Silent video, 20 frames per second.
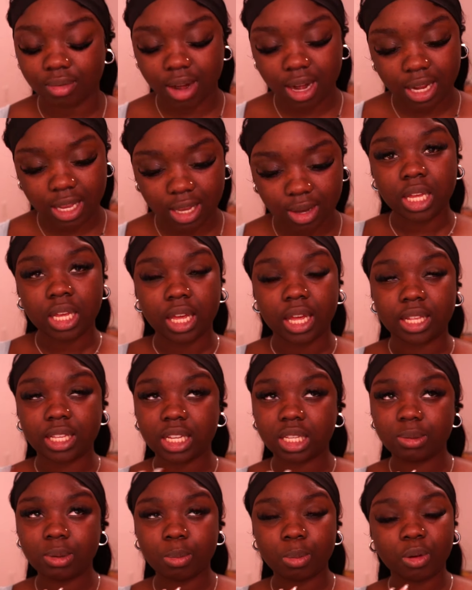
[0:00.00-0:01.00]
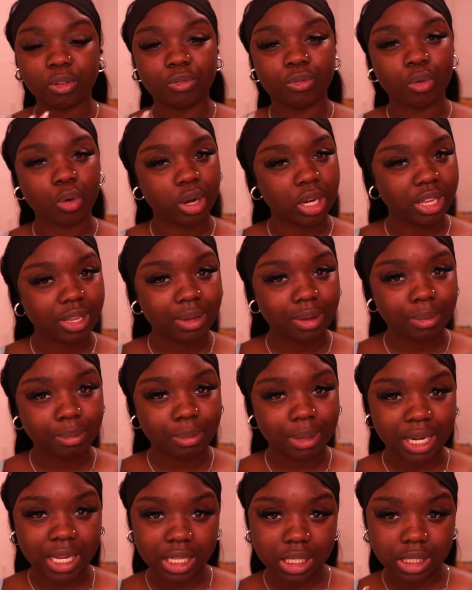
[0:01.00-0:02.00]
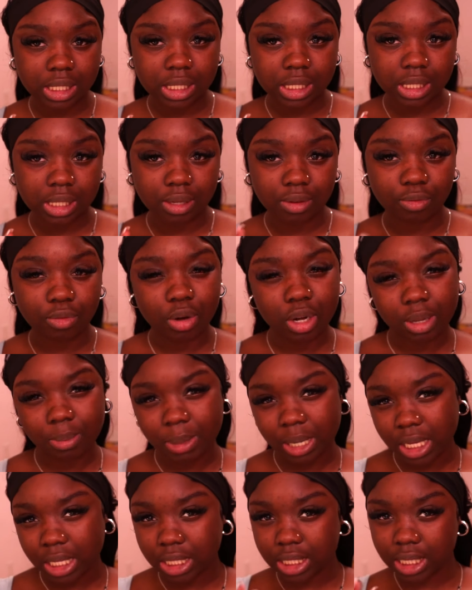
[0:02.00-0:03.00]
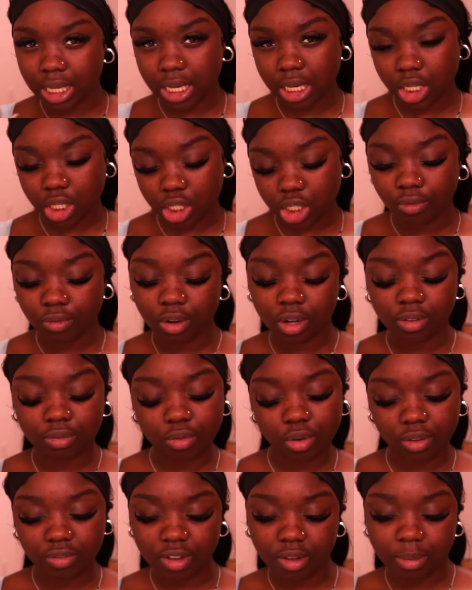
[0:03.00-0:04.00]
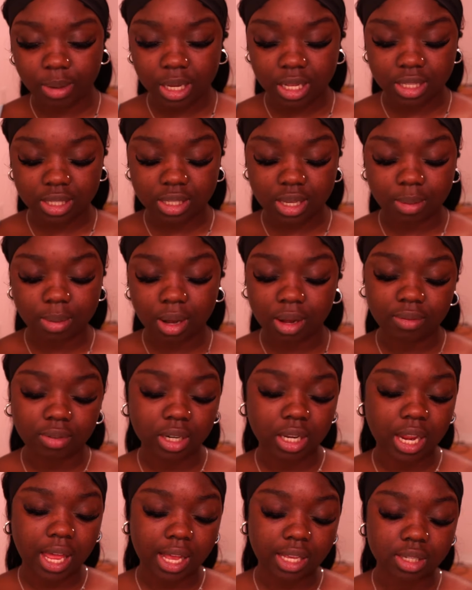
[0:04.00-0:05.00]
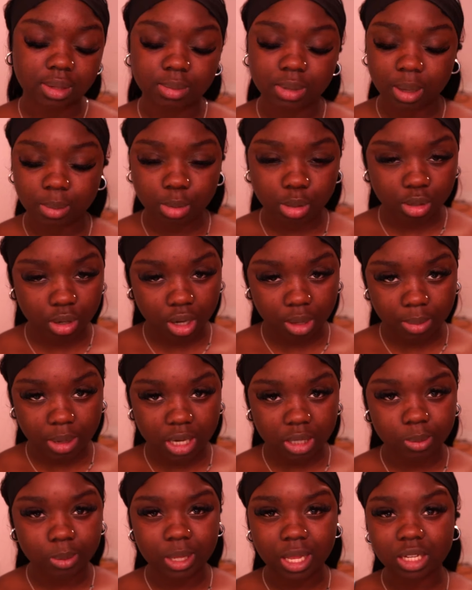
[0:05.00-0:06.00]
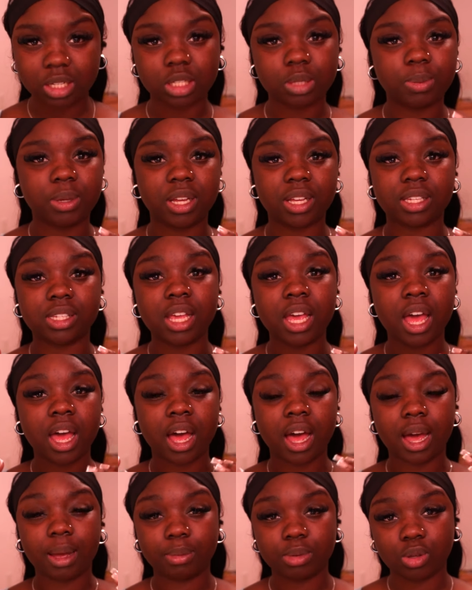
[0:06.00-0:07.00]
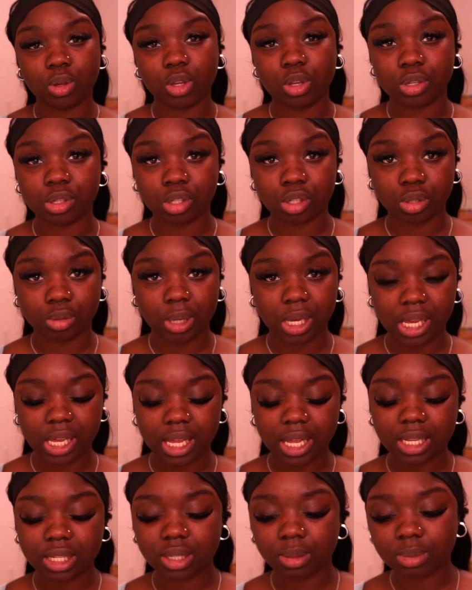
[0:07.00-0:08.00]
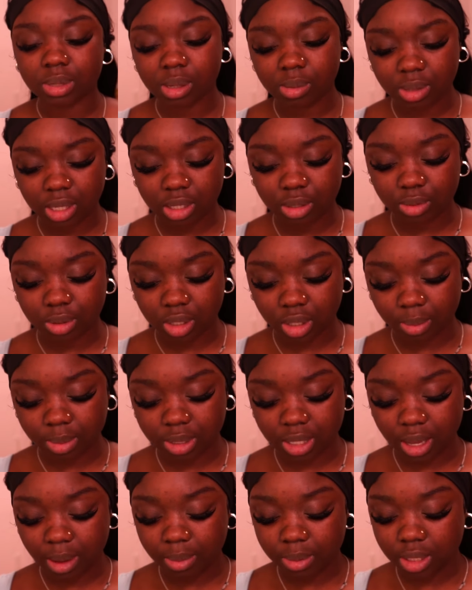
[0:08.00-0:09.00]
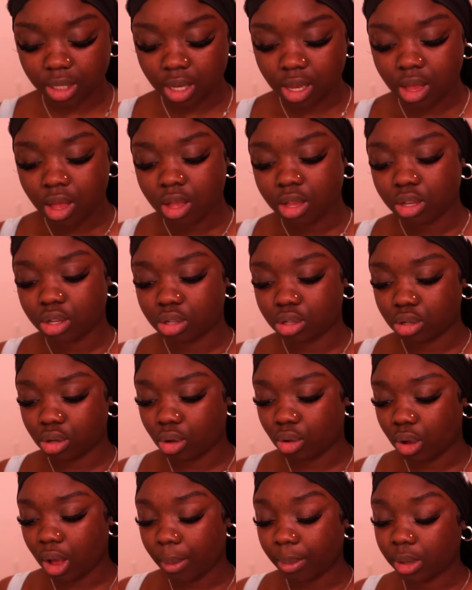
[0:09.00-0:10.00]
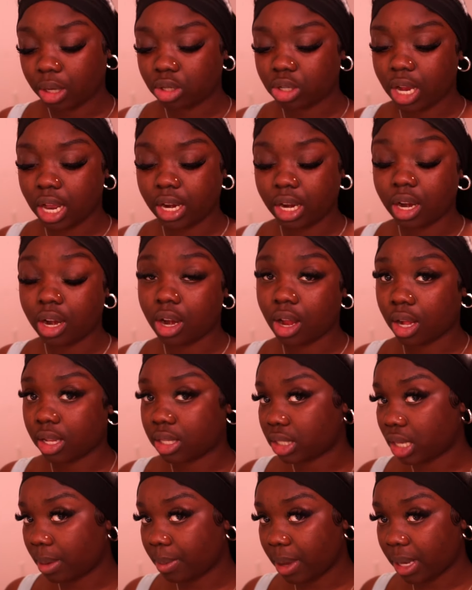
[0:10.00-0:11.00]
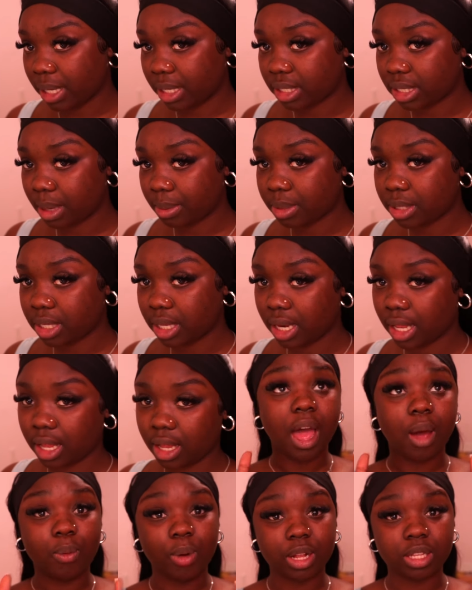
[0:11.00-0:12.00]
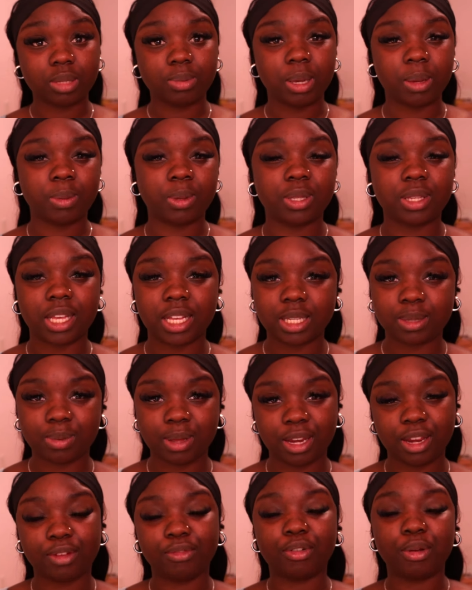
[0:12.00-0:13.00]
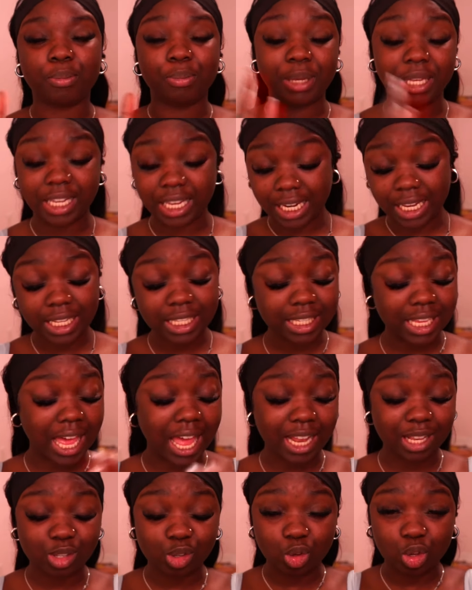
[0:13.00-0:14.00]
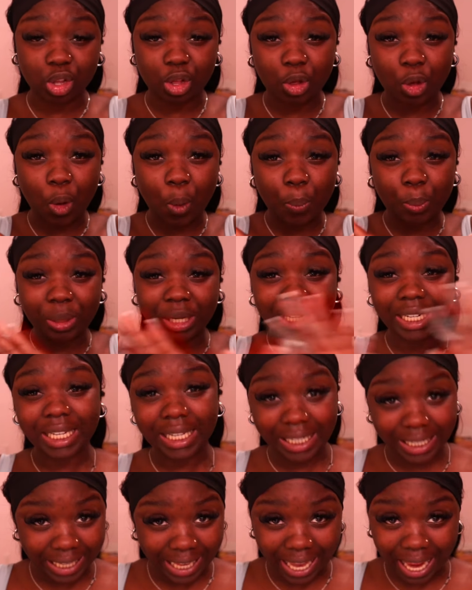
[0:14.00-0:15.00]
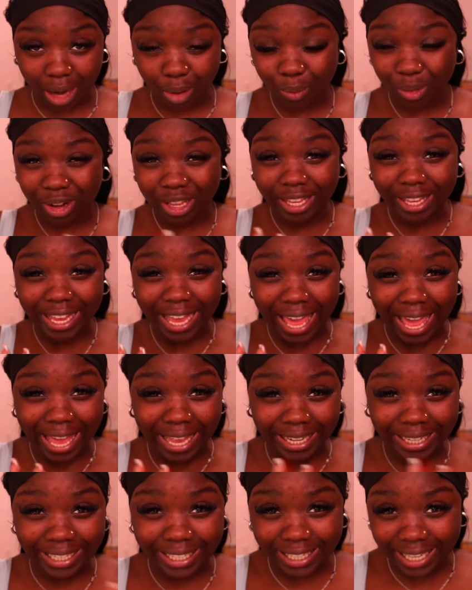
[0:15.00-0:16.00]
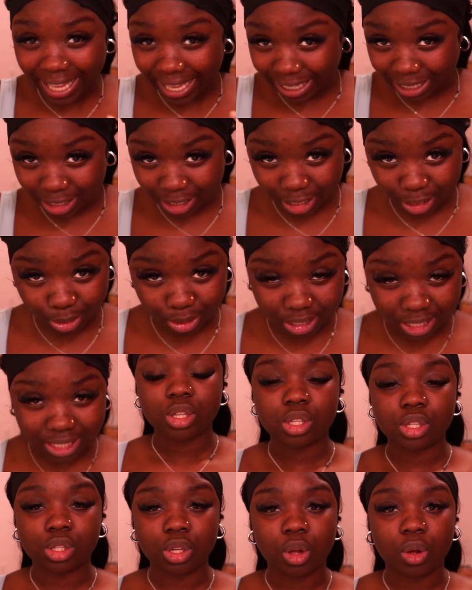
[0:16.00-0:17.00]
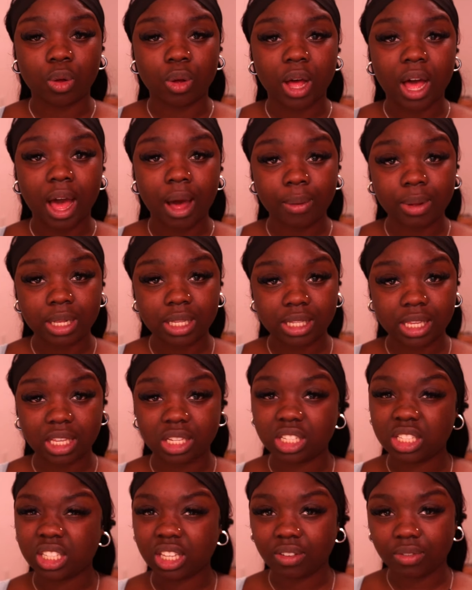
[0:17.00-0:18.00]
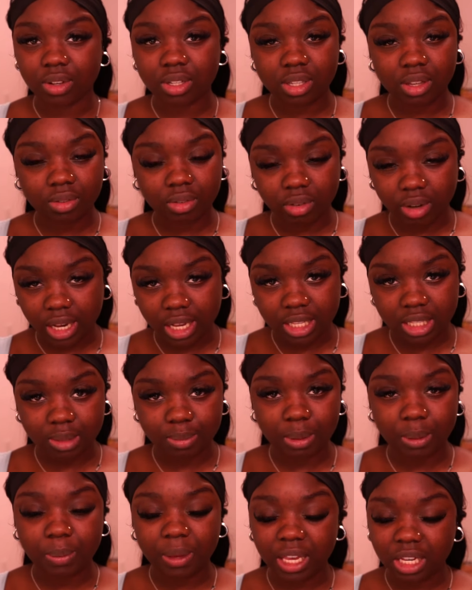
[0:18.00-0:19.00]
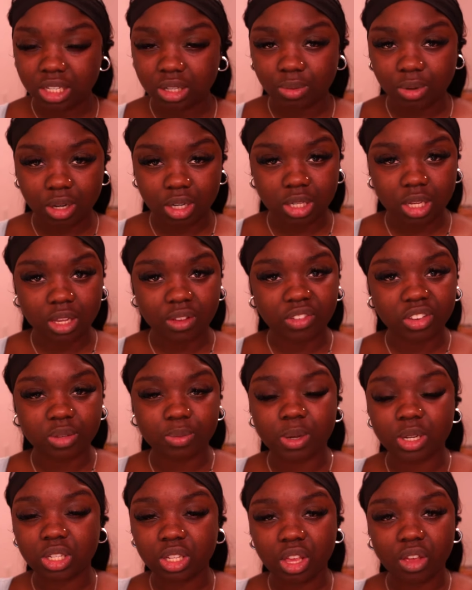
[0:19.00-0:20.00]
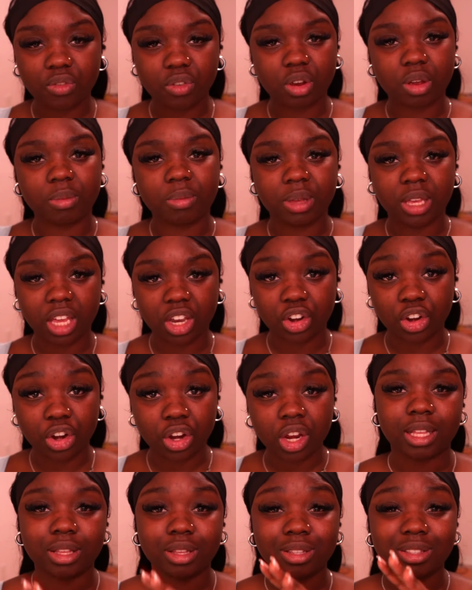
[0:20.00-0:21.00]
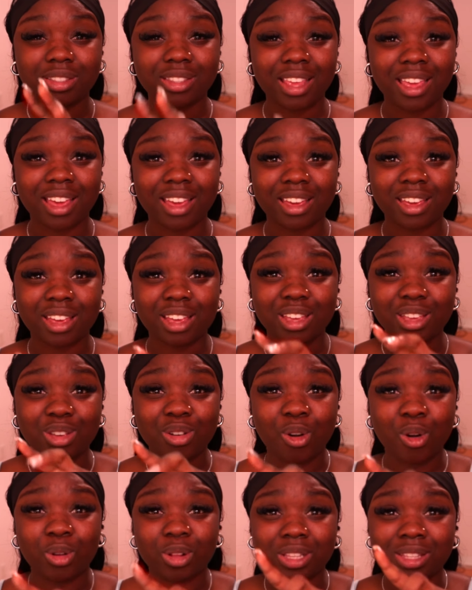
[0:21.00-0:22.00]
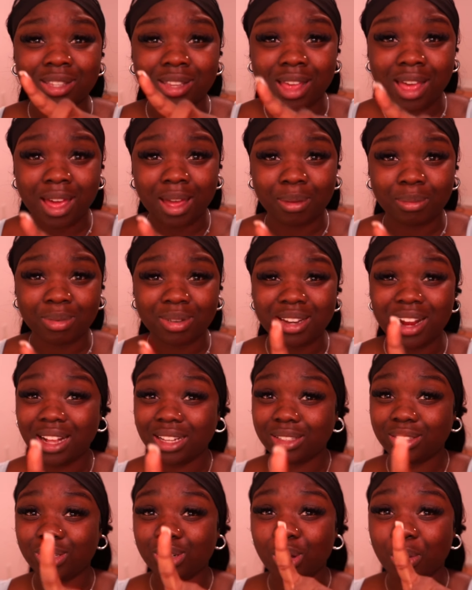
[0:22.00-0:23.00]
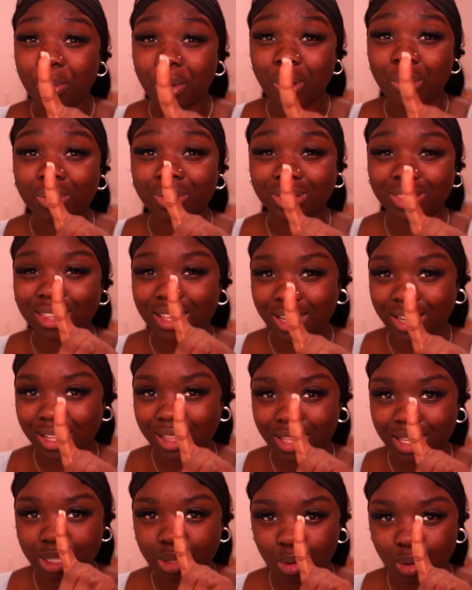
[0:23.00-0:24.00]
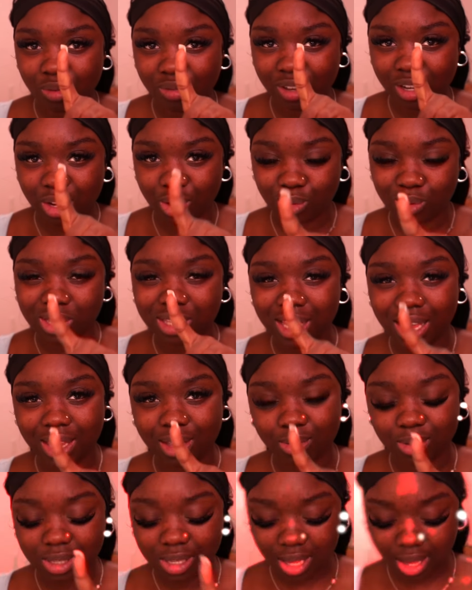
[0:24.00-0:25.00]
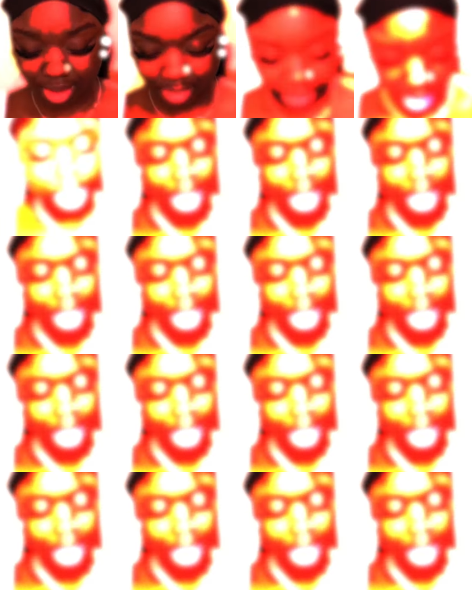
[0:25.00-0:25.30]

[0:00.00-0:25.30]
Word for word: ready. It takes me about 40 minutes-ish, 40-45 minutes. I'm not even gonna lie, sometimes 30 minutes, but that's just because I'm so used to doing it, and sometimes I do skip steps, so I'm gonna try to not skip any steps today. I want to be able to explain it from beginning to end, so you completely get, I don't wanna hear any excuses. So I would say just give yourself grace, be patient with yourself, especially if you're a beginner. Take your time. That was number one thing in this whole video, take your time.